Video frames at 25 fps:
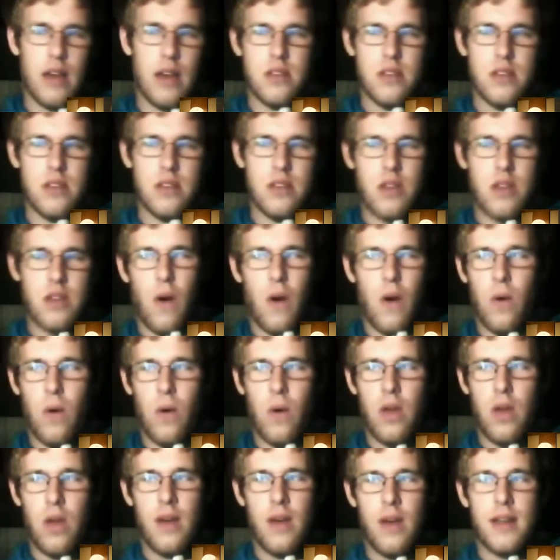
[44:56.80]
So
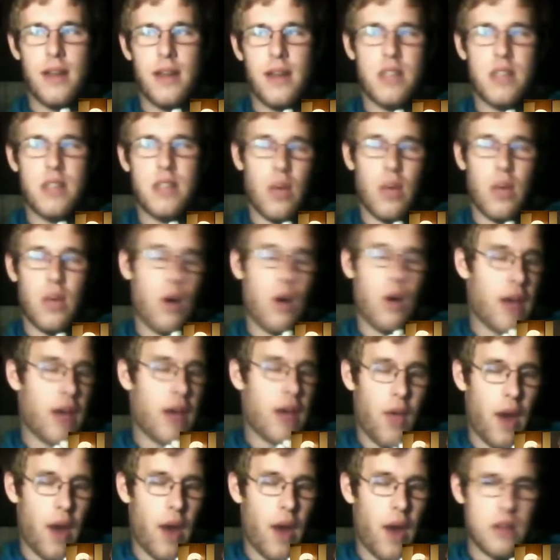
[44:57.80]
it's like, well,
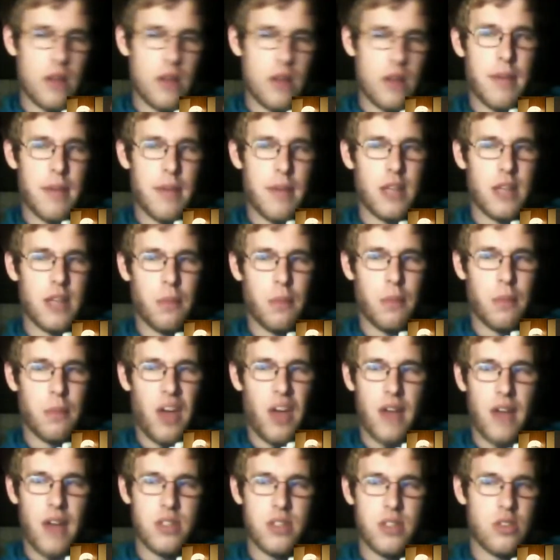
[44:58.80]
Colorado's not making the
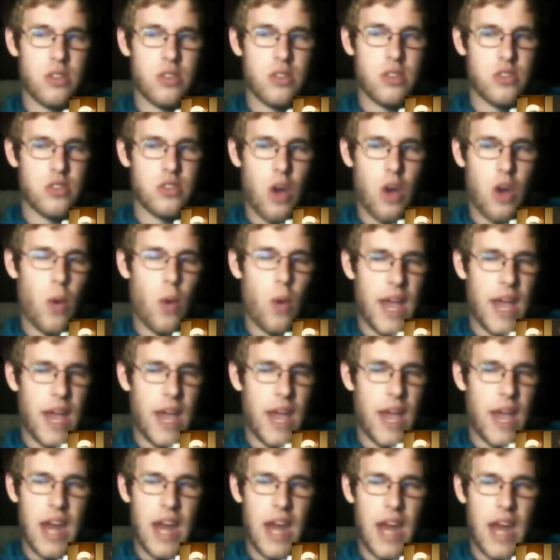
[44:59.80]
playoffs, and there's no way in
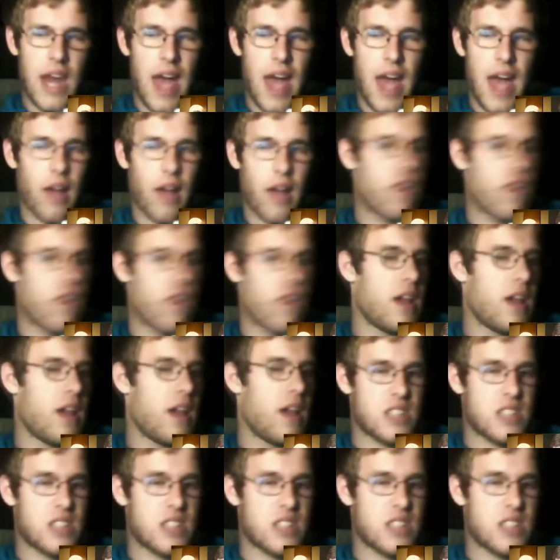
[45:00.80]
hell the
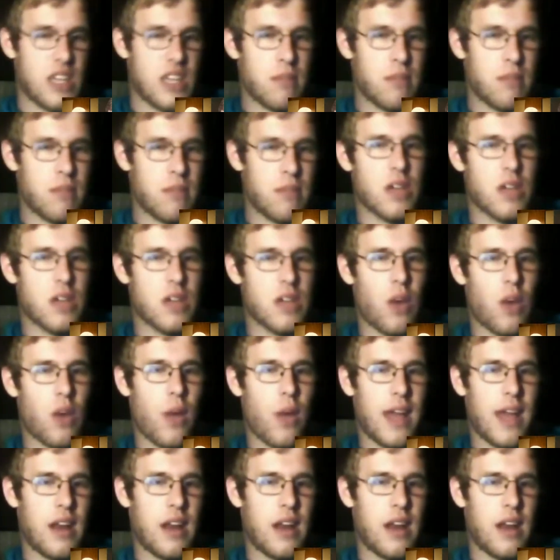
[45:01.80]
team's going to
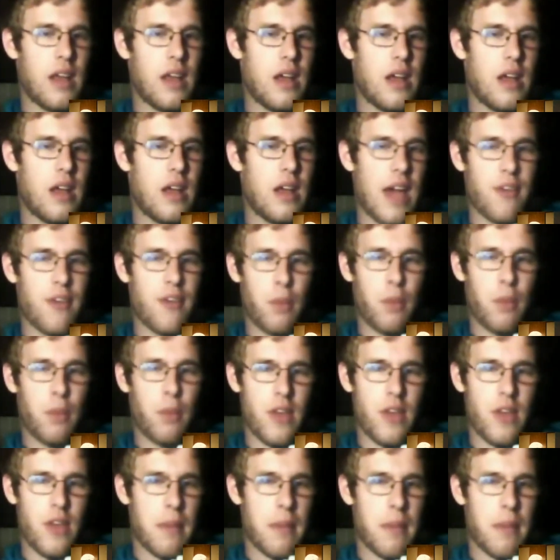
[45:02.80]
win have a player that